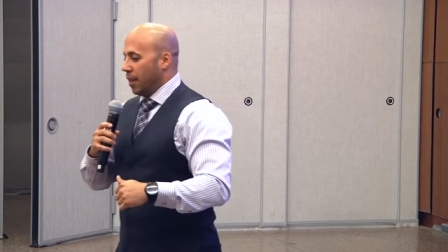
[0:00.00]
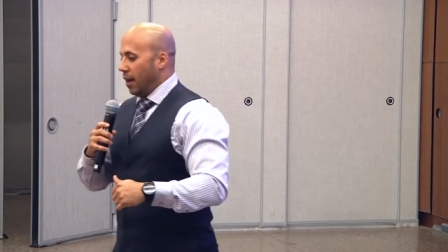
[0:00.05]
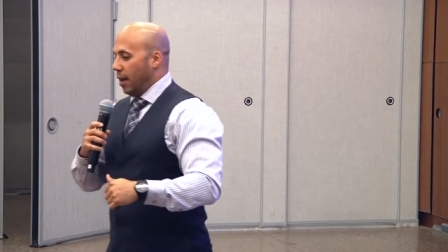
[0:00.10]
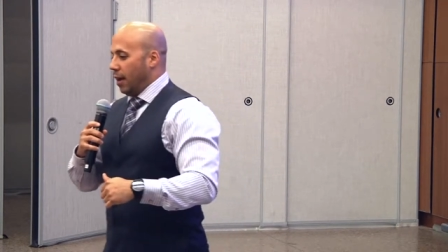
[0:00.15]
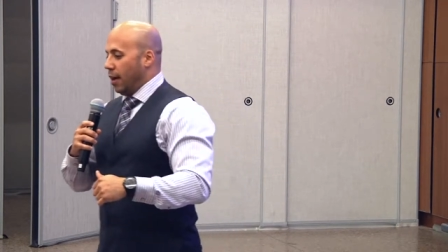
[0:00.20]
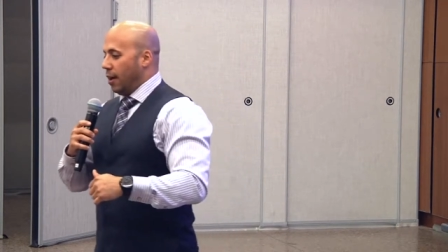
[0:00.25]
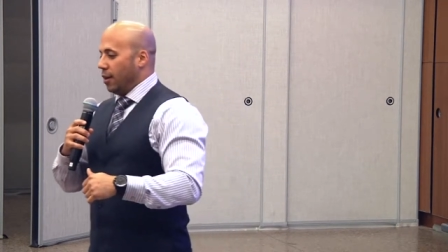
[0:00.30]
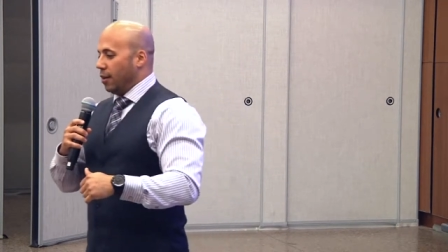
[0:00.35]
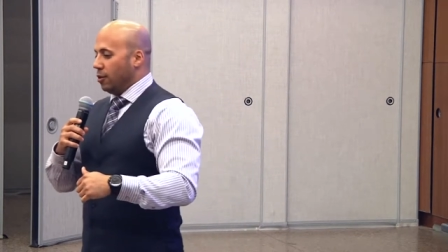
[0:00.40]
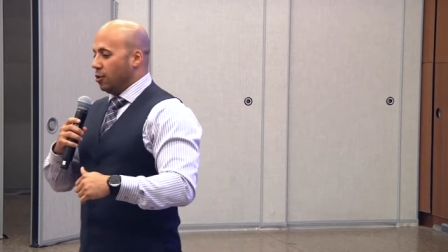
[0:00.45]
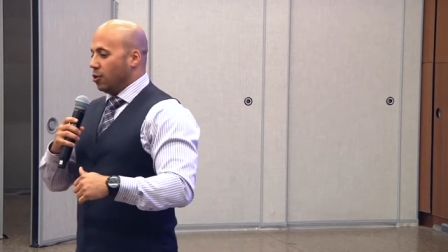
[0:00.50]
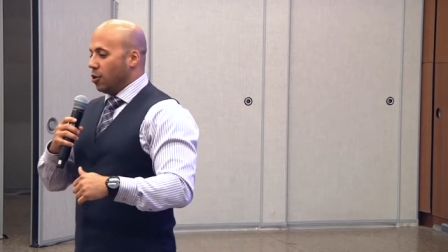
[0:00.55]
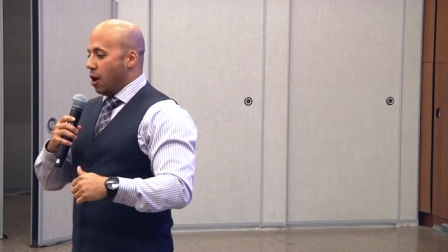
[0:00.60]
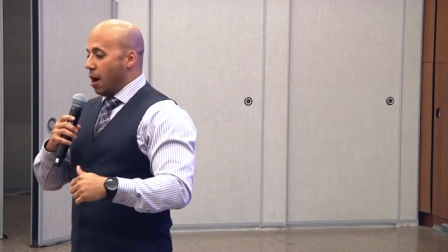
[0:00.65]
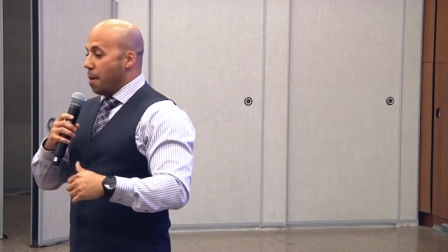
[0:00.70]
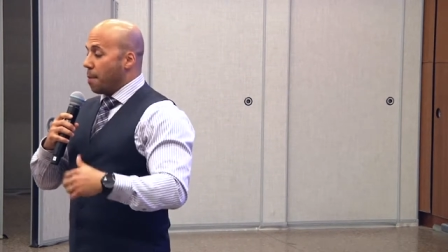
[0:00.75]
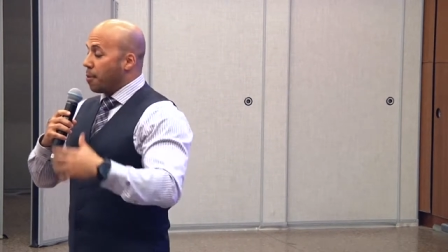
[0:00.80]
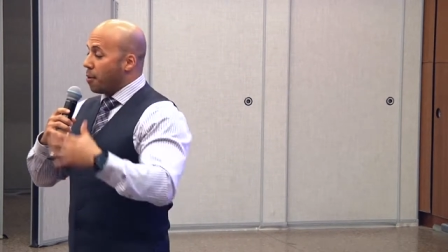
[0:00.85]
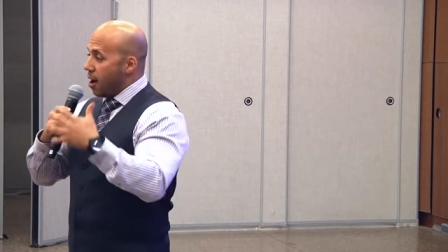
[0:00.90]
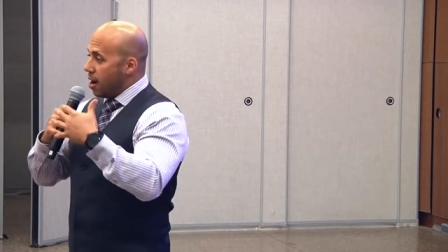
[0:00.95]
And you know,
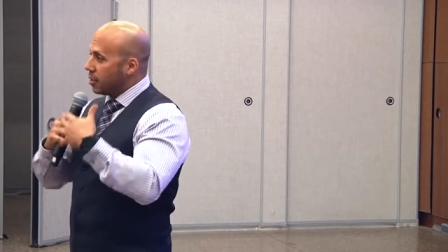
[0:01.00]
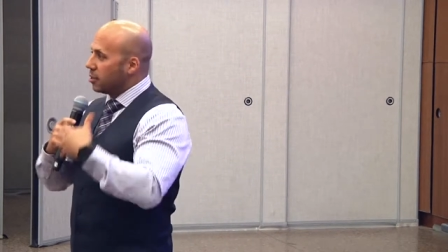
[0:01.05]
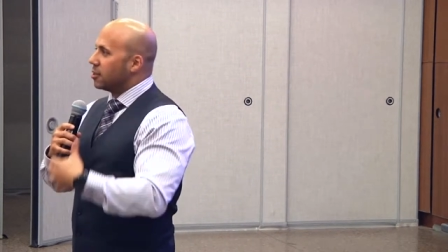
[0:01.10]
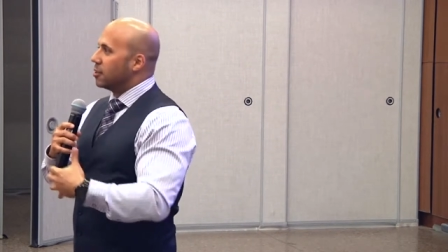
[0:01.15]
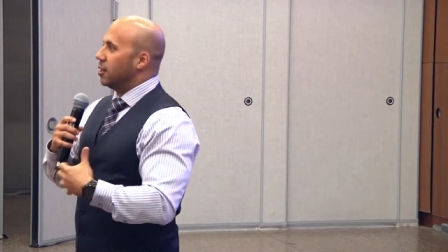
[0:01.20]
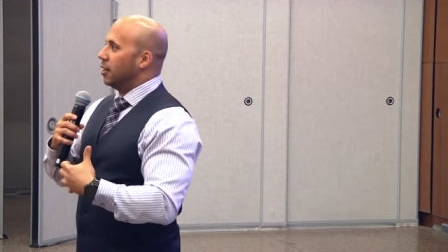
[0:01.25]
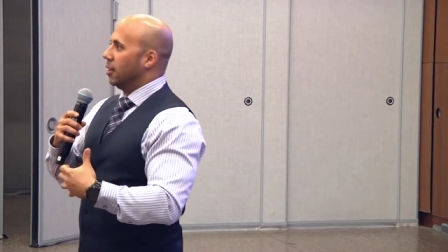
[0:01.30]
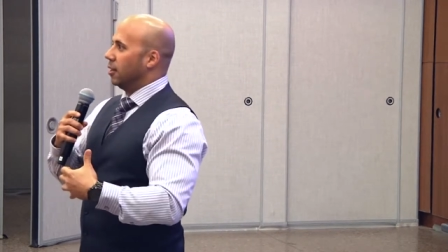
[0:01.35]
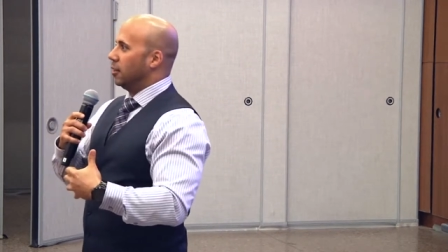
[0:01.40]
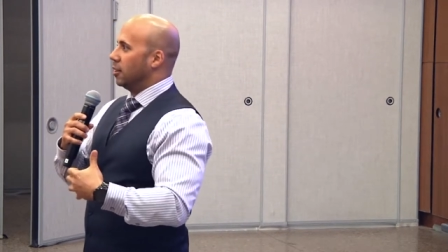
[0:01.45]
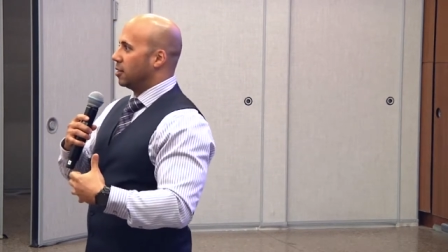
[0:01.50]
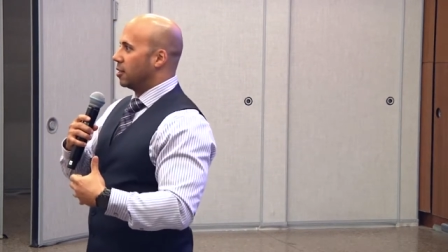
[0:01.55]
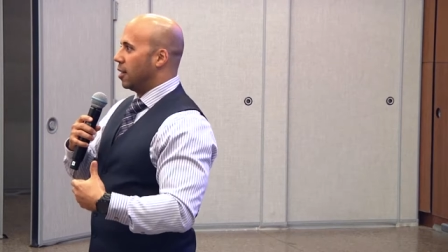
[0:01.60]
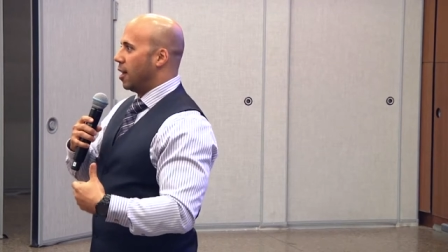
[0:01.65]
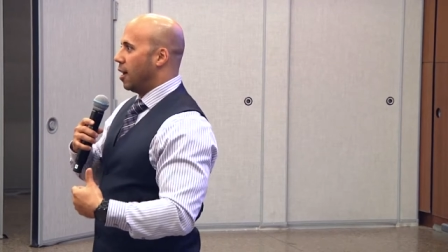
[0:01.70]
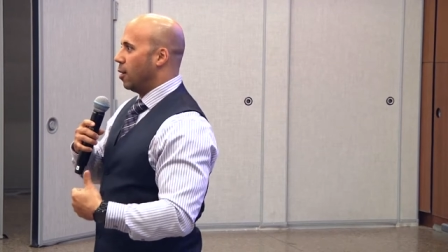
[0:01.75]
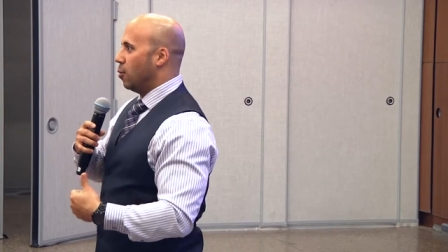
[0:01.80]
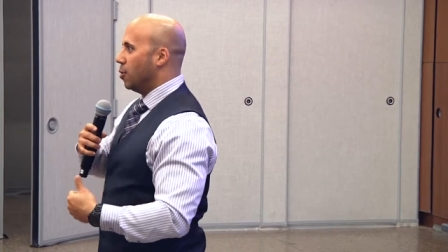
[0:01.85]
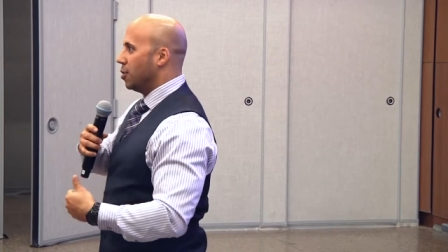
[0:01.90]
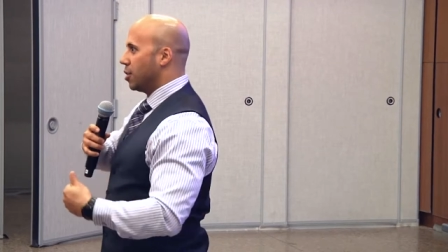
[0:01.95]
I practiced the English
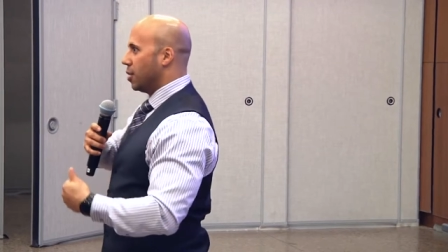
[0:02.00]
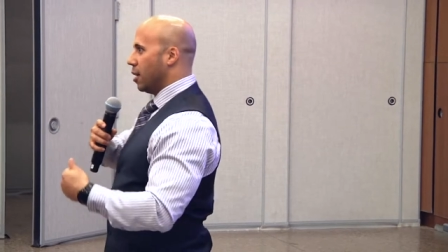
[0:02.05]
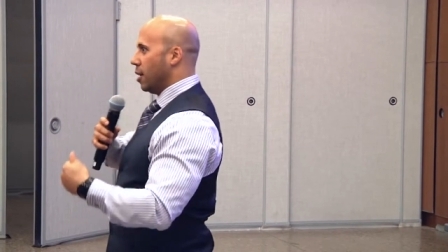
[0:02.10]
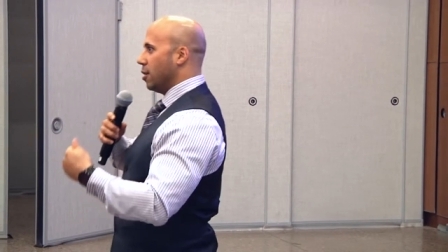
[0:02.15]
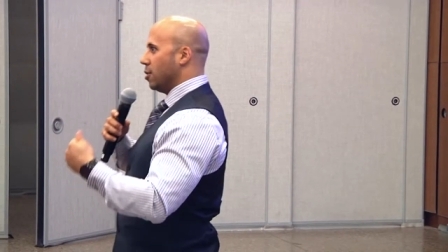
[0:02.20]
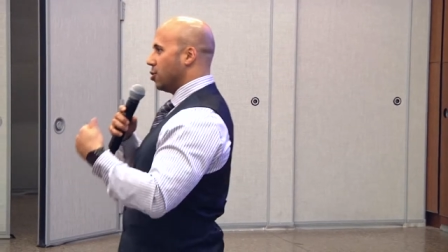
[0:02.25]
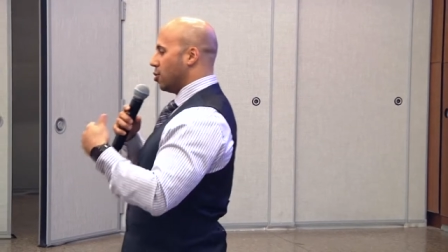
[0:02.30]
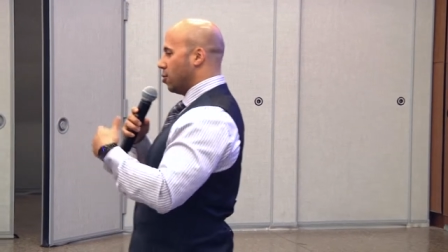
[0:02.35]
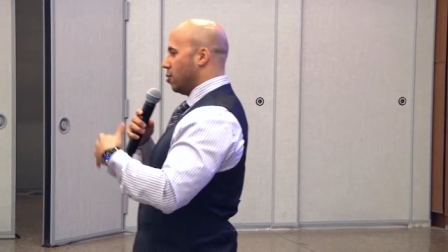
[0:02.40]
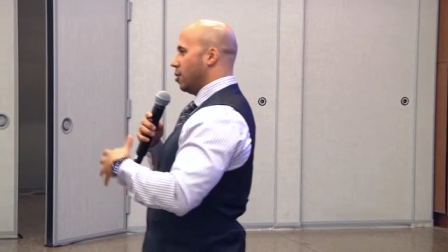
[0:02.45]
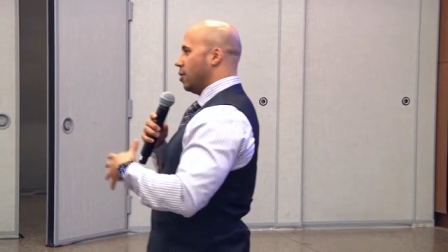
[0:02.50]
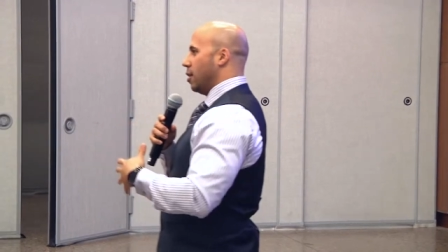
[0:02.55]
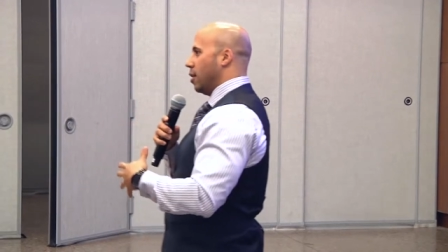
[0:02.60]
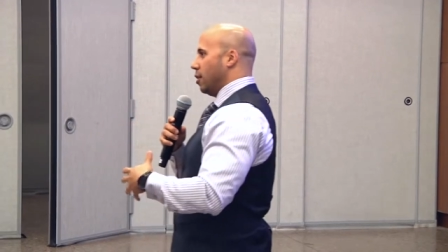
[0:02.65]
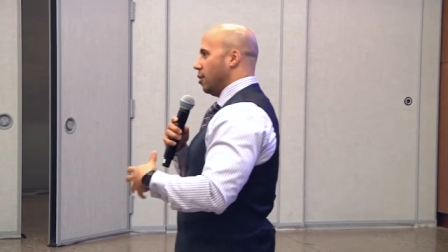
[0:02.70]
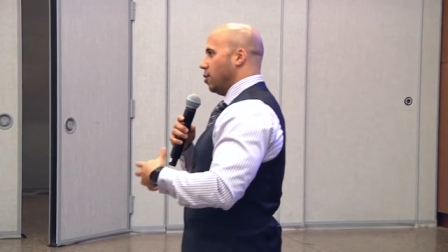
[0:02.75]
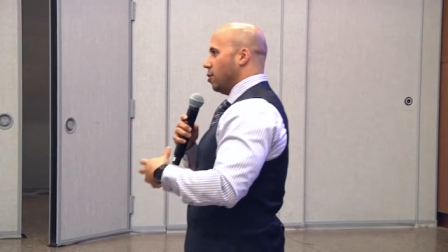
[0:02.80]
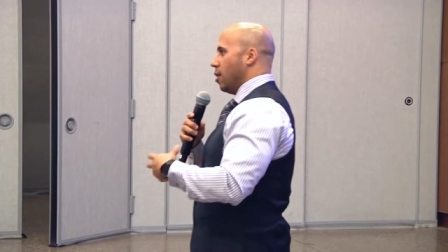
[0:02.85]
language and I ensured that,